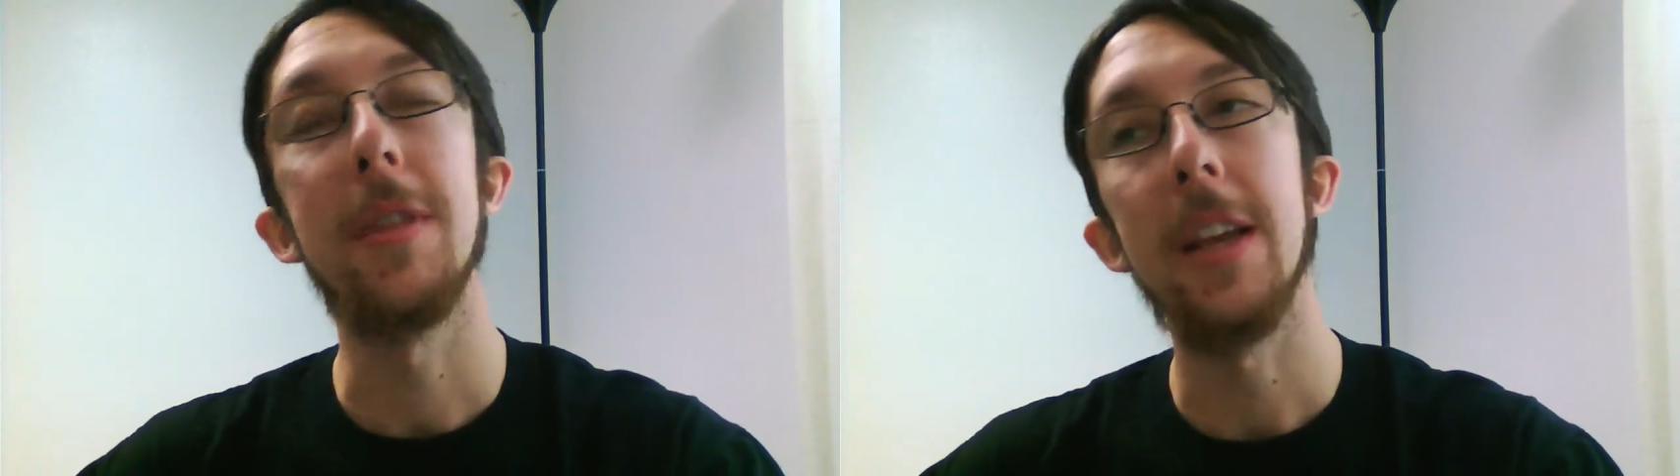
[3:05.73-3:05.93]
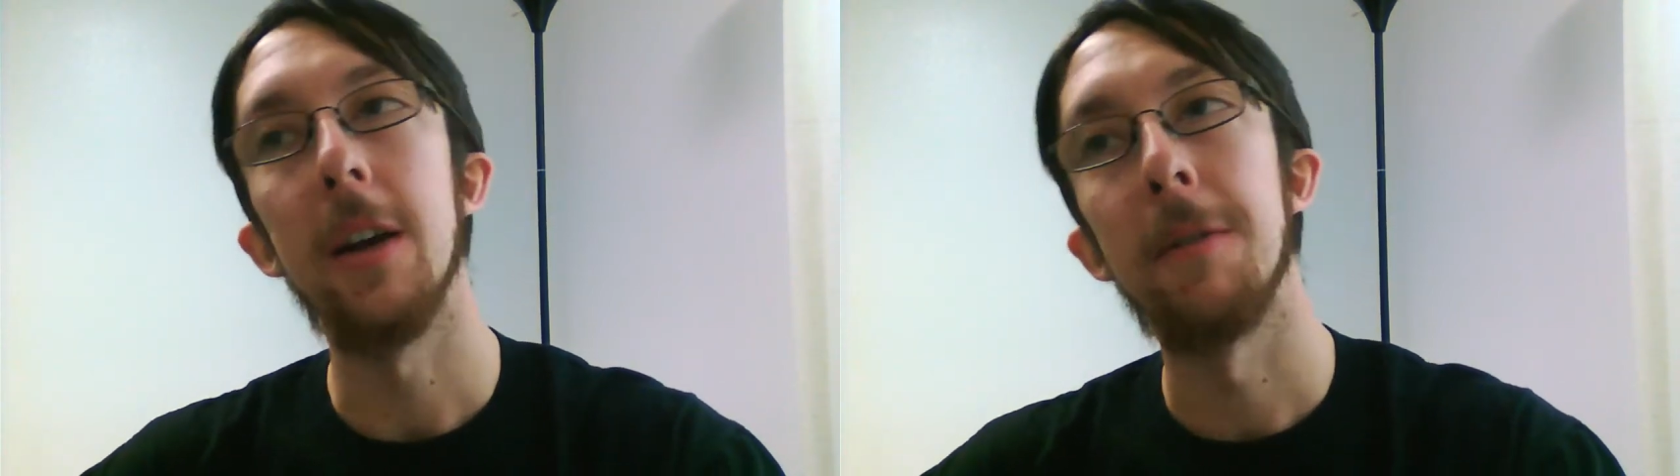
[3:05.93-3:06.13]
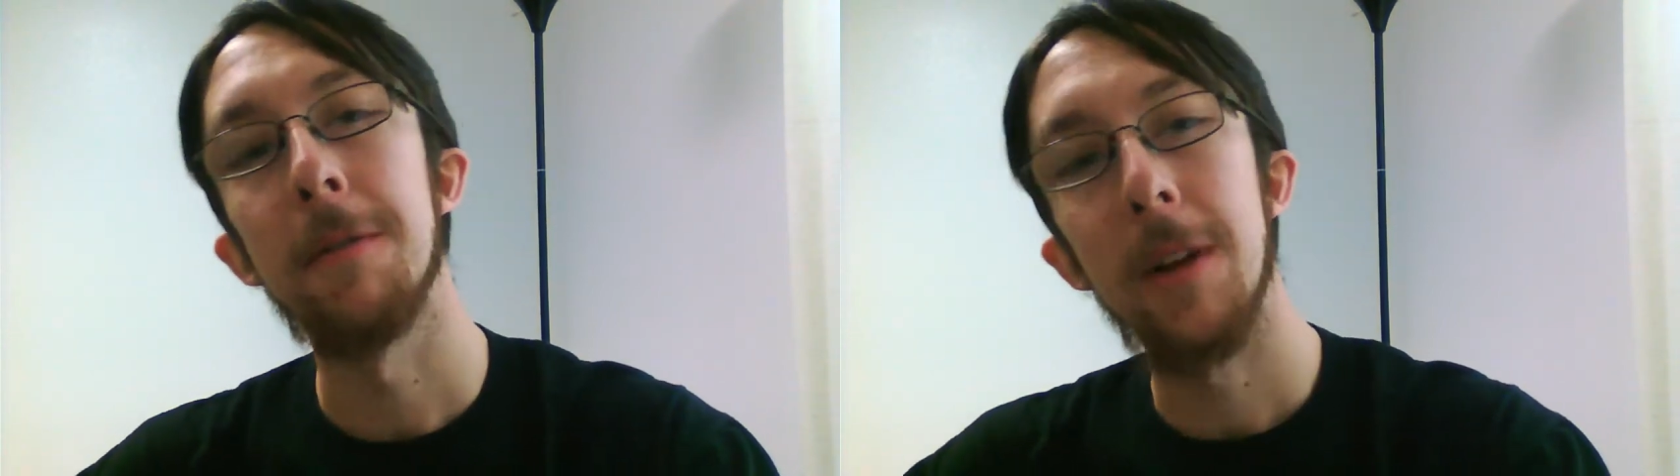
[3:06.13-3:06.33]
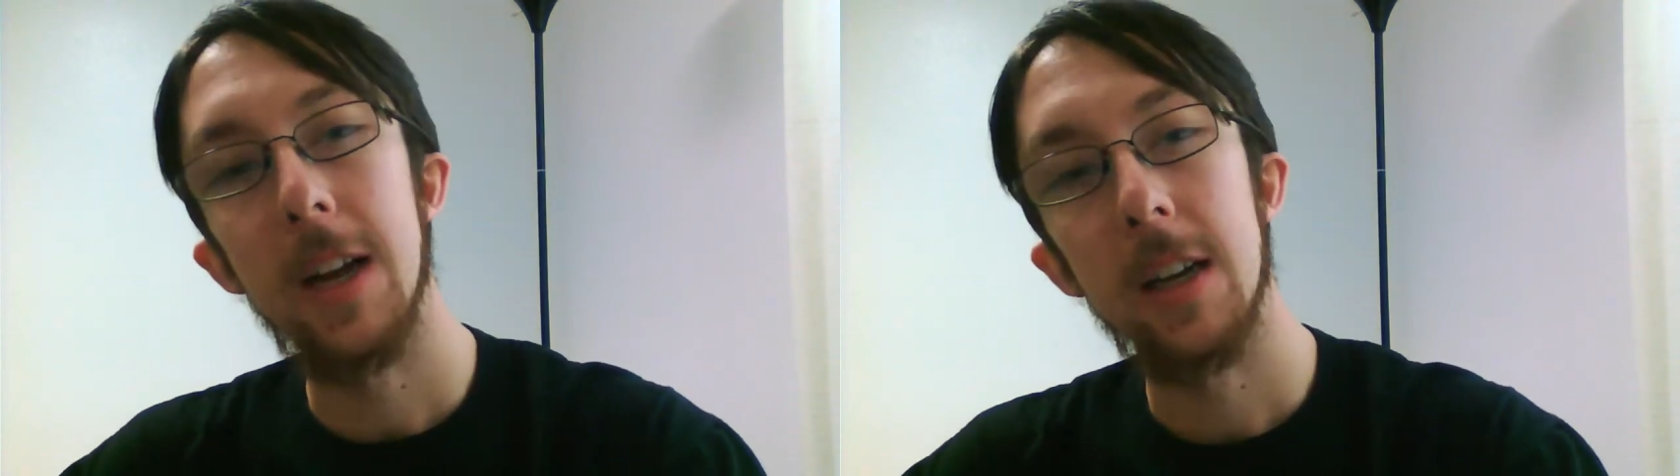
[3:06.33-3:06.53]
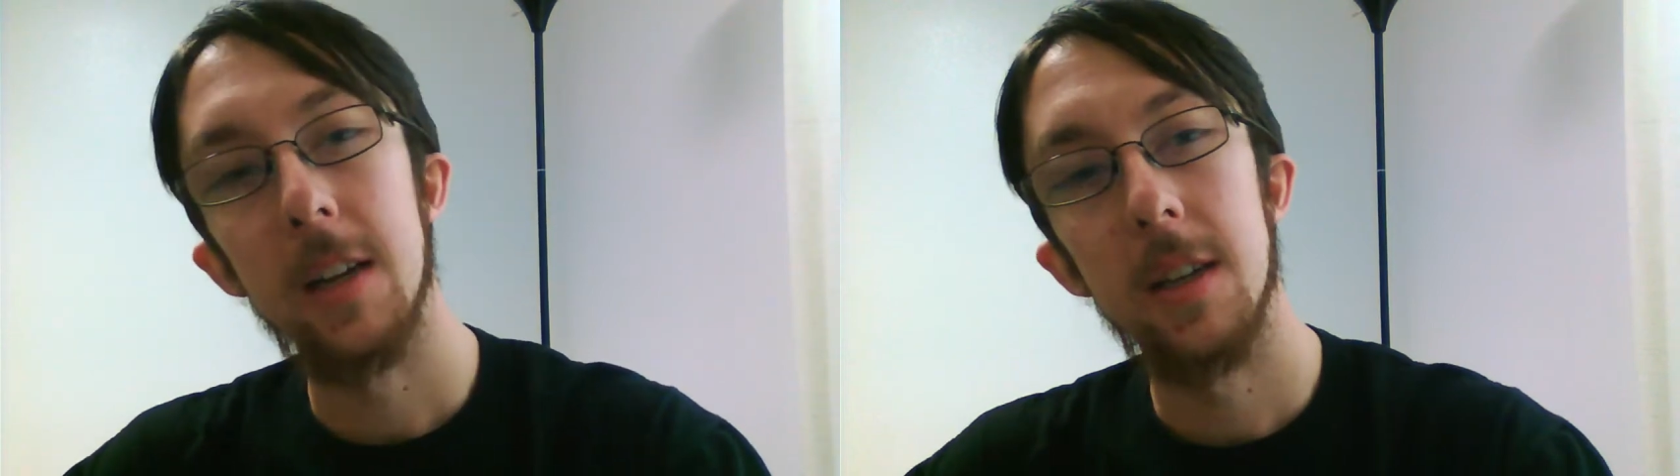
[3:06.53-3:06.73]
the
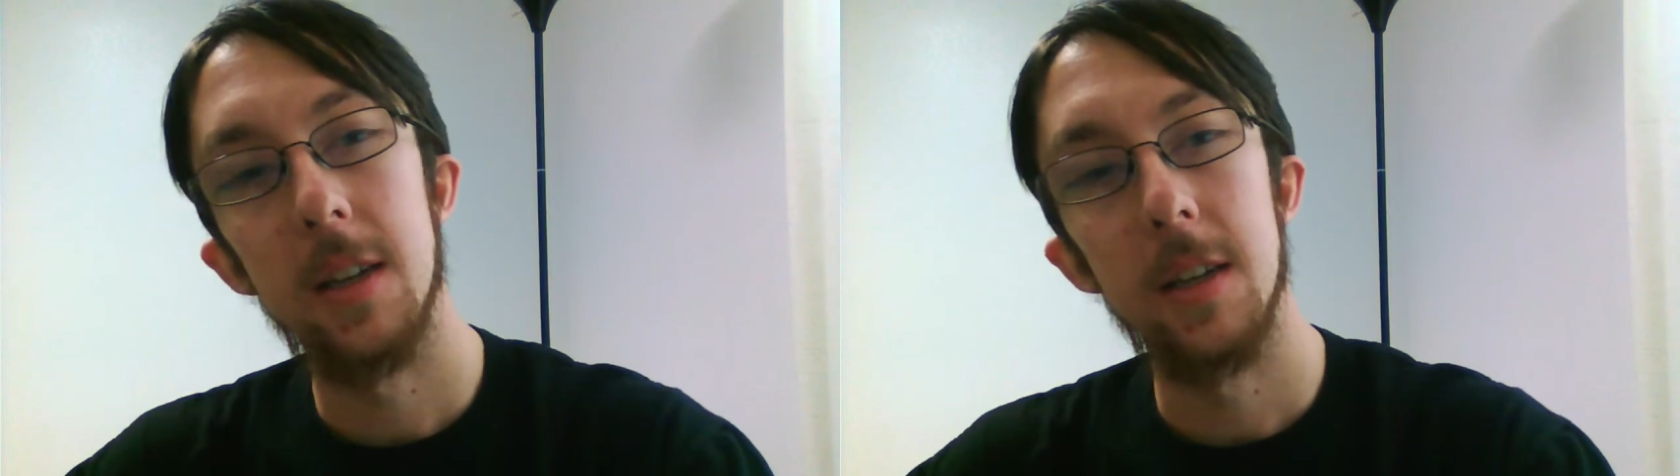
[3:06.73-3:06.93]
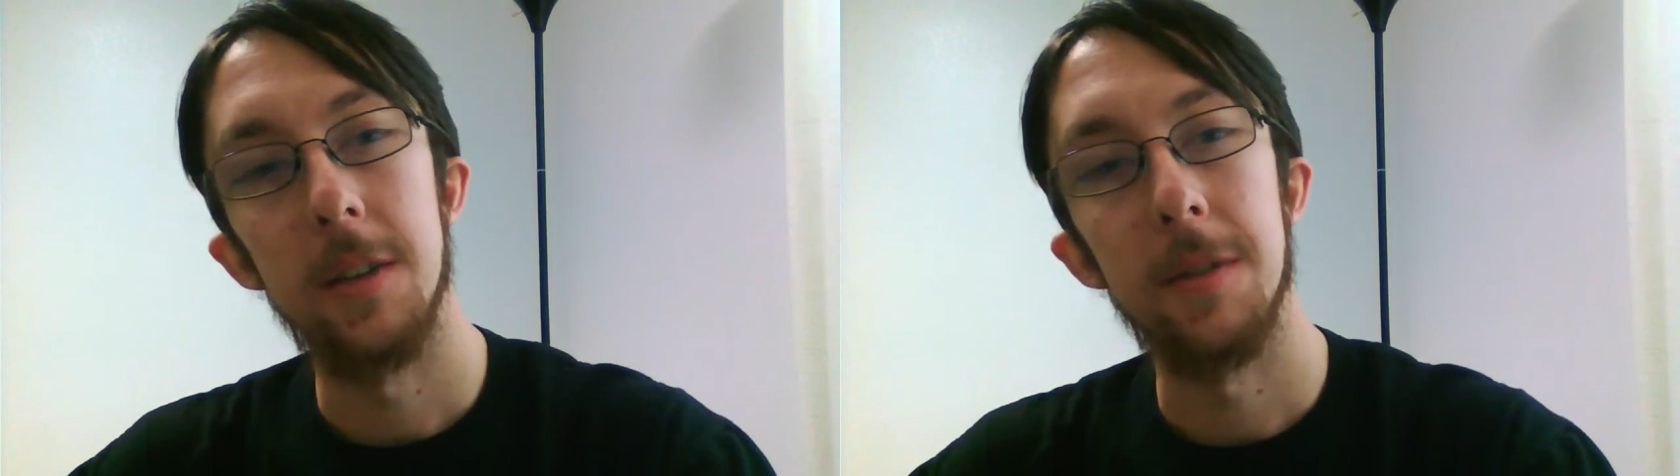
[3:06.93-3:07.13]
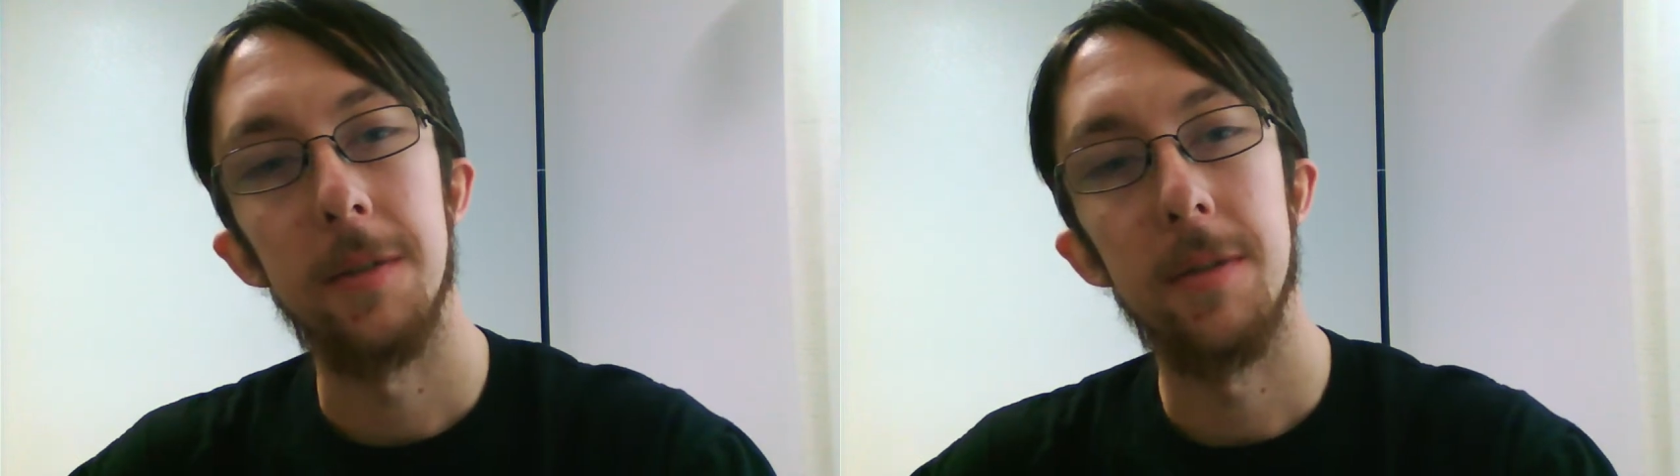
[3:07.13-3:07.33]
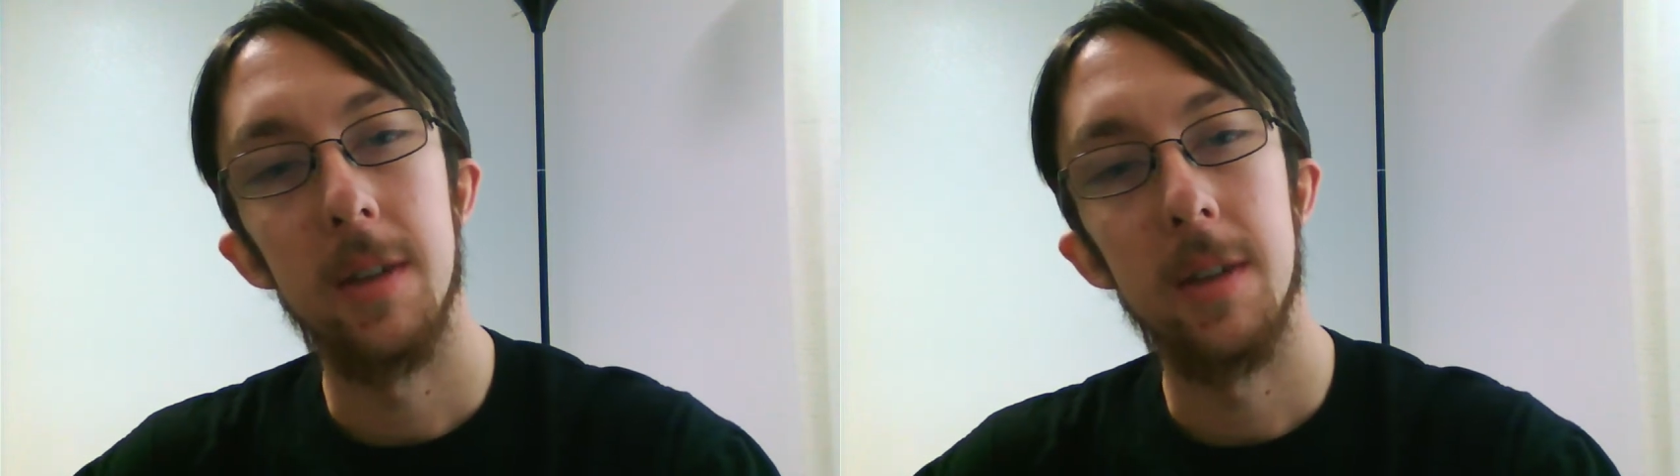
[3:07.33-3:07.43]
effective,